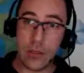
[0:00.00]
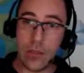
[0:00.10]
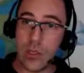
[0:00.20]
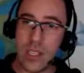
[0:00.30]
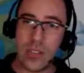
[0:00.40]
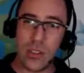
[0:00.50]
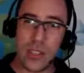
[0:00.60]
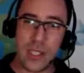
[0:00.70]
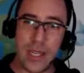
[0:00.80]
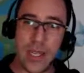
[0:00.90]
because these are
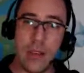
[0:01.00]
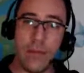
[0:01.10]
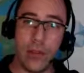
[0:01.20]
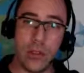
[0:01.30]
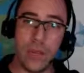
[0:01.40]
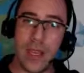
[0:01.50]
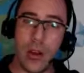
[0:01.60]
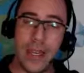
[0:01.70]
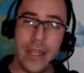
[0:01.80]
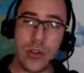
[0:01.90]
just the defaults, but
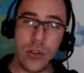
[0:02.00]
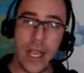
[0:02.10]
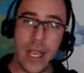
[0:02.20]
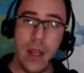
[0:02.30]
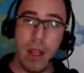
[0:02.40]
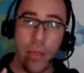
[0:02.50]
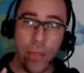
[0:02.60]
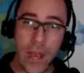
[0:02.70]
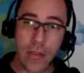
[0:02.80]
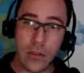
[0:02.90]
there are literally
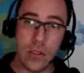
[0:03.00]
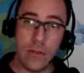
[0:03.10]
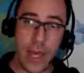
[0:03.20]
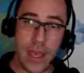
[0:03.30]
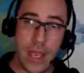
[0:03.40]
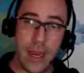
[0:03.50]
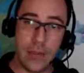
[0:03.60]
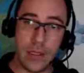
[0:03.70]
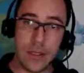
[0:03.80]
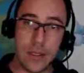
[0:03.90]
thousands of other
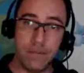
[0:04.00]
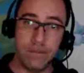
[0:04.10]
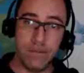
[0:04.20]
elements.